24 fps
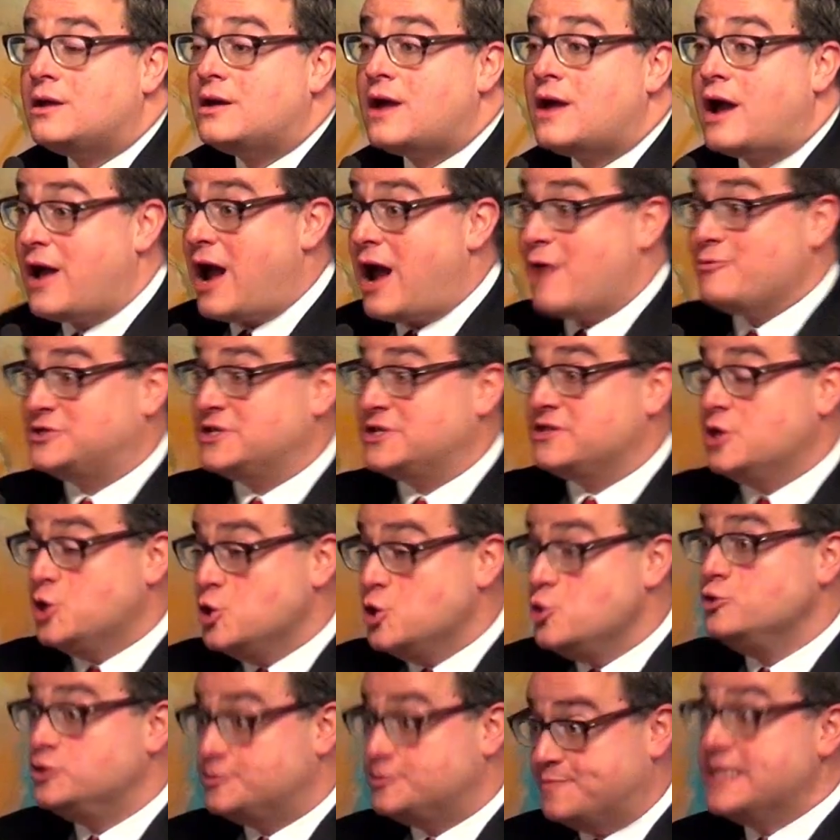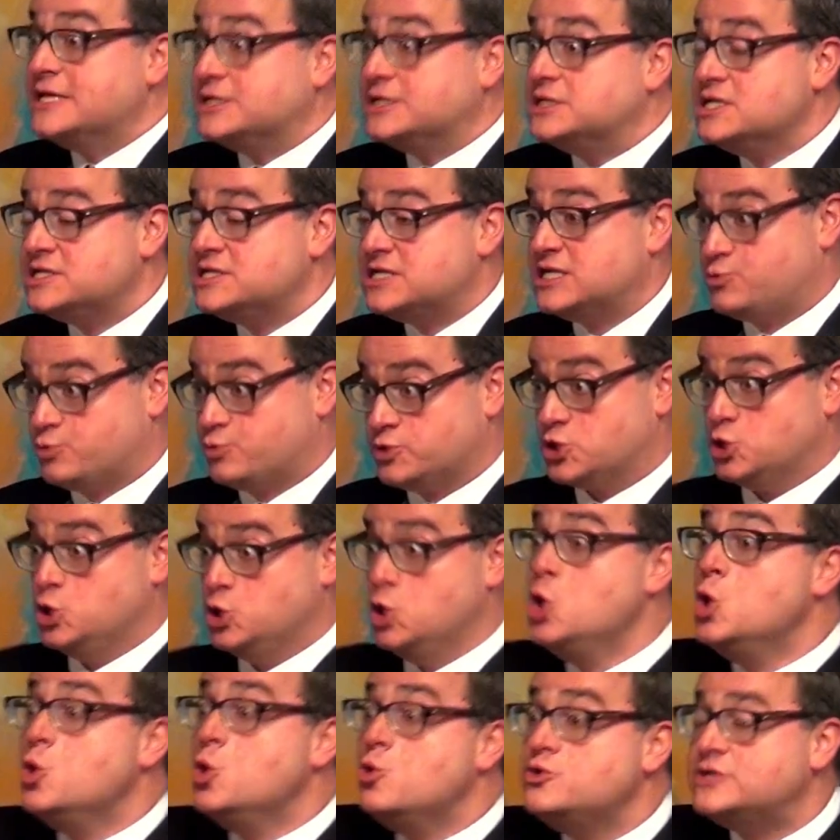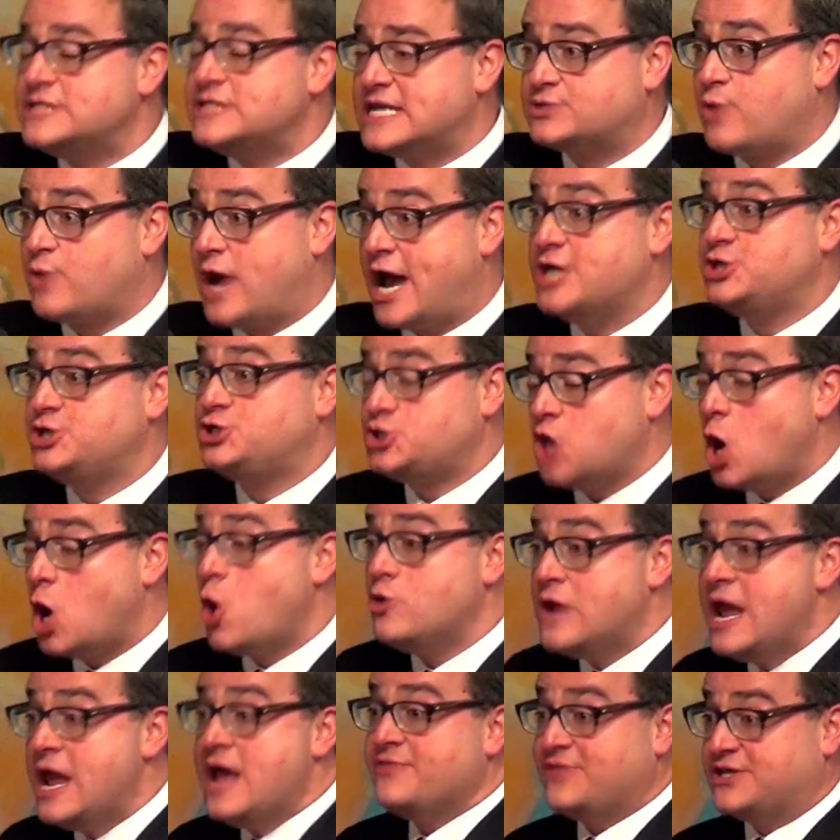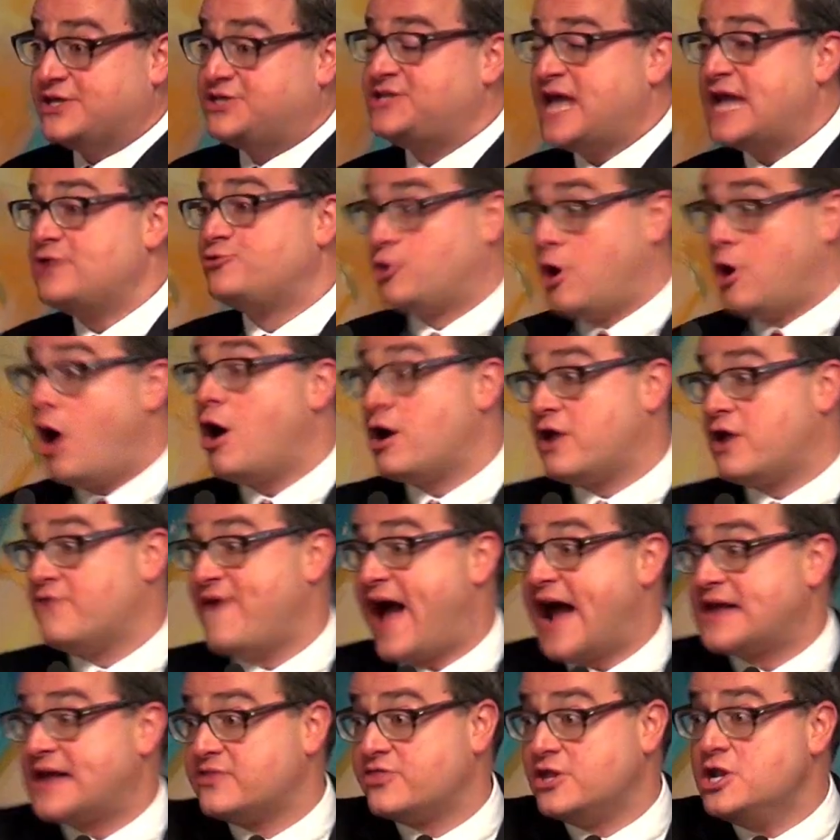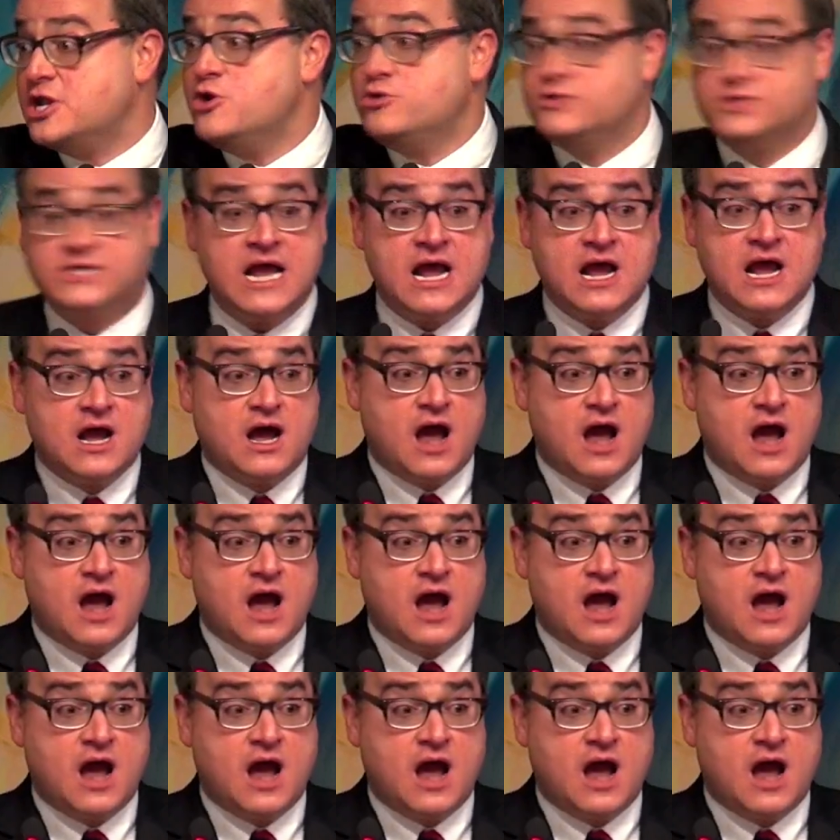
I was in the news business. This was news. That's why I showed the central artifact of the news.